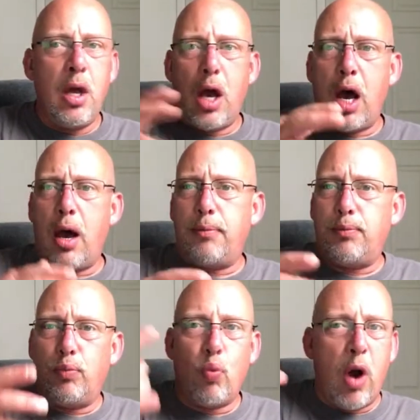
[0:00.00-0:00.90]

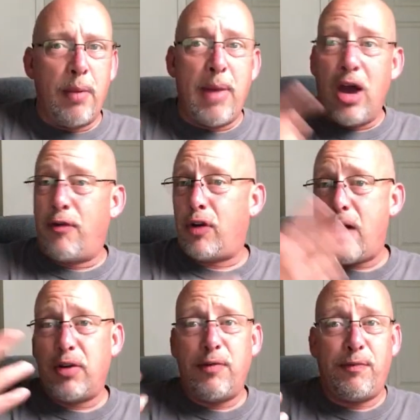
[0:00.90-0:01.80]
um, one male for
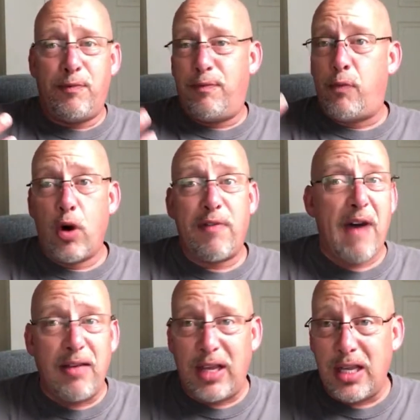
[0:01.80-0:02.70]
every four to
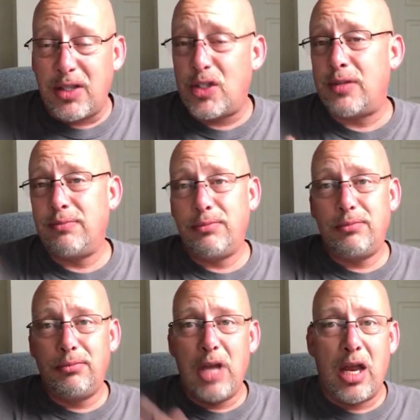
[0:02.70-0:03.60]
five hens
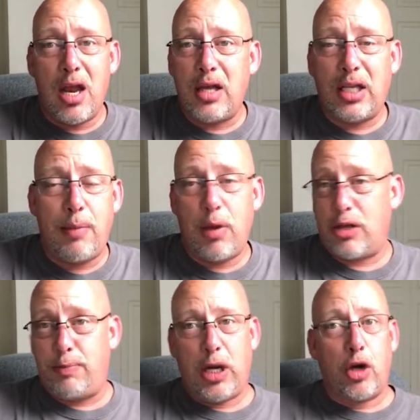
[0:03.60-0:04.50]
and keep
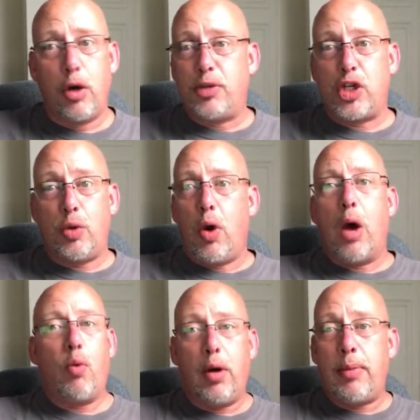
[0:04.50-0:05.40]
as big a groups as you
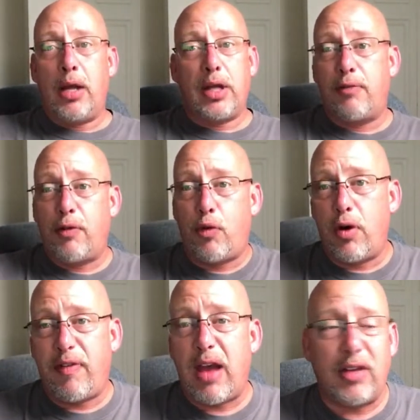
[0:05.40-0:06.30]
want one male to every four to
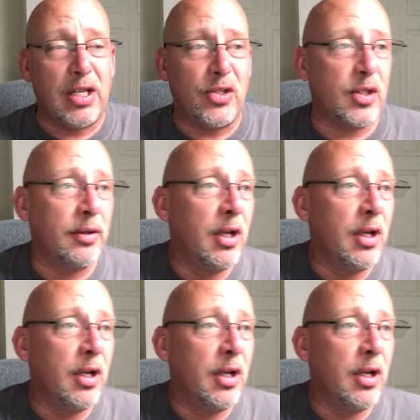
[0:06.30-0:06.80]
five hens